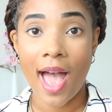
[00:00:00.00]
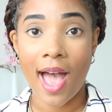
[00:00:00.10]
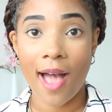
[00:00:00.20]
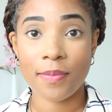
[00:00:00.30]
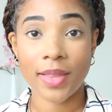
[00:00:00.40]

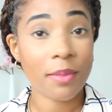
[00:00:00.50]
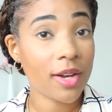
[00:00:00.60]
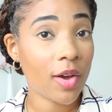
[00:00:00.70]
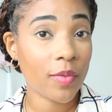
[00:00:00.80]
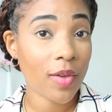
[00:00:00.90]
Let me
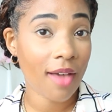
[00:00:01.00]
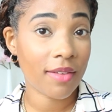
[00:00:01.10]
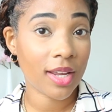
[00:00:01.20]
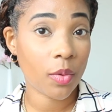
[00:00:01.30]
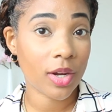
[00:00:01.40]
know if you have
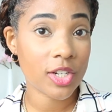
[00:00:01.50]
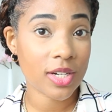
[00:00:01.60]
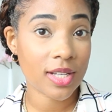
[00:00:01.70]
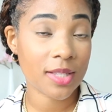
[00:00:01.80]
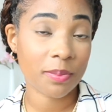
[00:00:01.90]
any
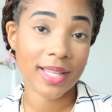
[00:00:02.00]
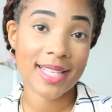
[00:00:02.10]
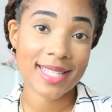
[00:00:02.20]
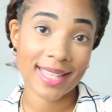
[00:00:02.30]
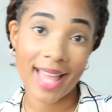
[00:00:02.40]
questions.
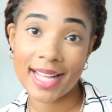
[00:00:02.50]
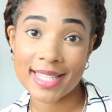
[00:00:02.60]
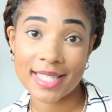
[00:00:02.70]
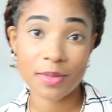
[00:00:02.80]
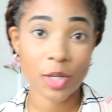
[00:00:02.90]
Please
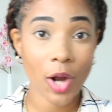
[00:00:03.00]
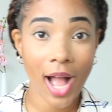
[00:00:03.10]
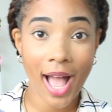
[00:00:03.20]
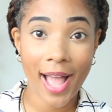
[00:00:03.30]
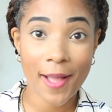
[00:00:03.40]
like,
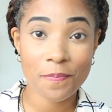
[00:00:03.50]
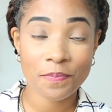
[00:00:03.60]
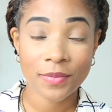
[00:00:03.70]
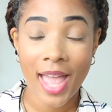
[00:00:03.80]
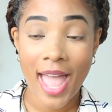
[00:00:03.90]
subscribe,
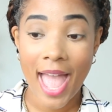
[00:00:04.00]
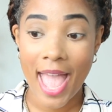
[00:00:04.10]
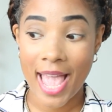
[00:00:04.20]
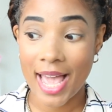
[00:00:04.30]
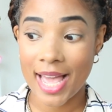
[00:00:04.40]

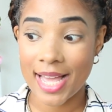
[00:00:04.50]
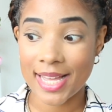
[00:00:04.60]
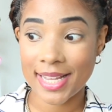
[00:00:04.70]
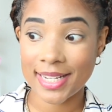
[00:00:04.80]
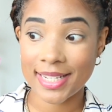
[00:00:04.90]

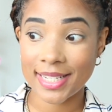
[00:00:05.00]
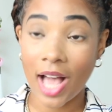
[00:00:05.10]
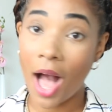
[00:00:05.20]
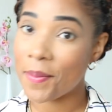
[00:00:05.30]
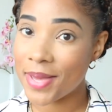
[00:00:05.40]
and
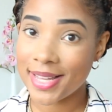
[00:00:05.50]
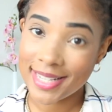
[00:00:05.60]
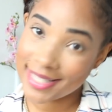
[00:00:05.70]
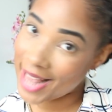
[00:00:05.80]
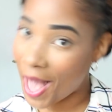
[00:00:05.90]

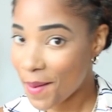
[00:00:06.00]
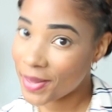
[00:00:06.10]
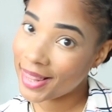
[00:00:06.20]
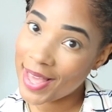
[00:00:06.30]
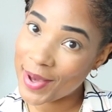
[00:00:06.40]
comment down
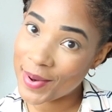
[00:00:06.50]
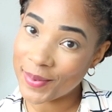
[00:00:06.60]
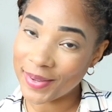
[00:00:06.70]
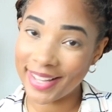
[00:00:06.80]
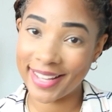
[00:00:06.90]

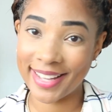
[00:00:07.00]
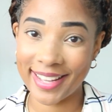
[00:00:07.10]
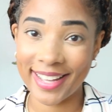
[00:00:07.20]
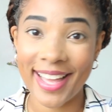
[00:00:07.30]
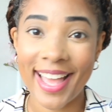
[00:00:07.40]
below.
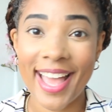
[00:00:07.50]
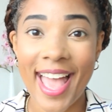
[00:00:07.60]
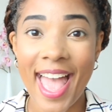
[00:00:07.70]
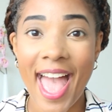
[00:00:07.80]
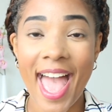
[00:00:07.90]

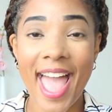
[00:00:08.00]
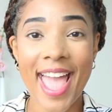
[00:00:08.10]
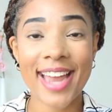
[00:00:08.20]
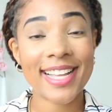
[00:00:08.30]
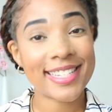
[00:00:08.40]

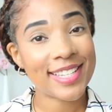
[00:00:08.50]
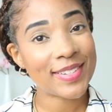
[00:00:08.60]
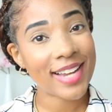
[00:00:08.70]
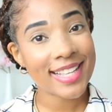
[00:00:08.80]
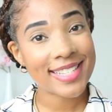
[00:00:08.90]
And
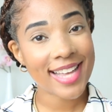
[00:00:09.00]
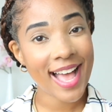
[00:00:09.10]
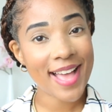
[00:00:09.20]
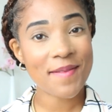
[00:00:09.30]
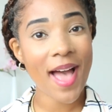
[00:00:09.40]
until next
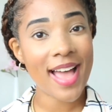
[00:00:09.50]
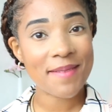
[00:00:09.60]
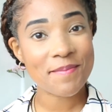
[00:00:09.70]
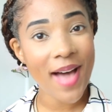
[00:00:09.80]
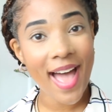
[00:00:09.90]
time,
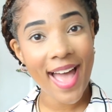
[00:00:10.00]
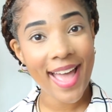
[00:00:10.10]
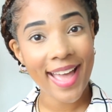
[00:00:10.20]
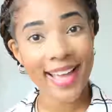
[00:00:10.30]
bye.